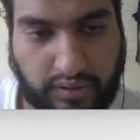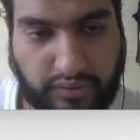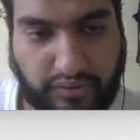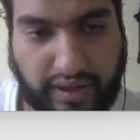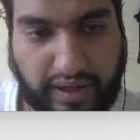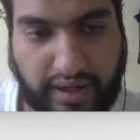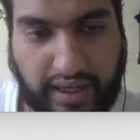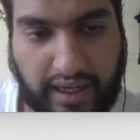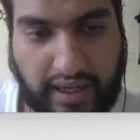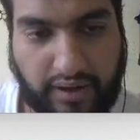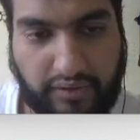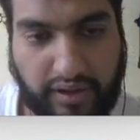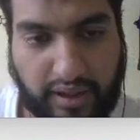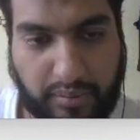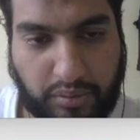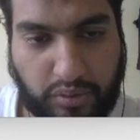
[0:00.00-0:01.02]
when I
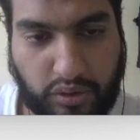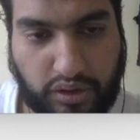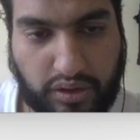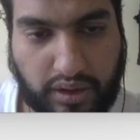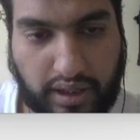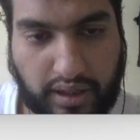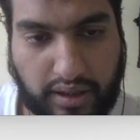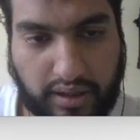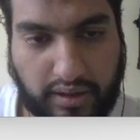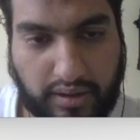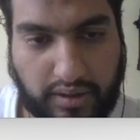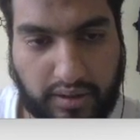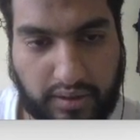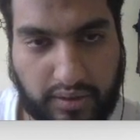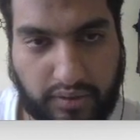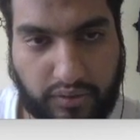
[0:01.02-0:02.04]
have input
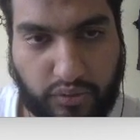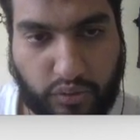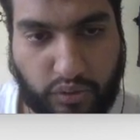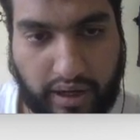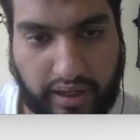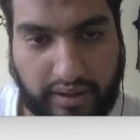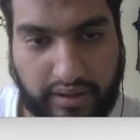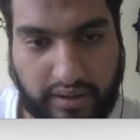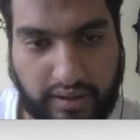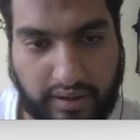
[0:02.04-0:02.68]
1,